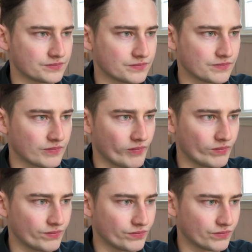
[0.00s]

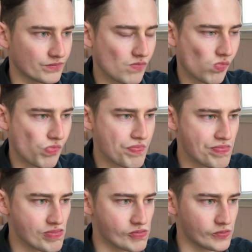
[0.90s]

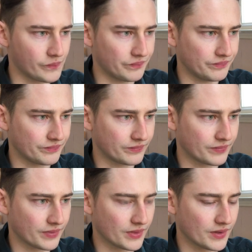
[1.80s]

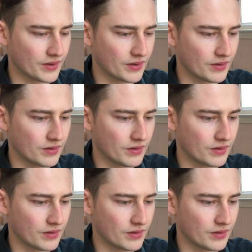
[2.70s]
No one is speaking in this clip.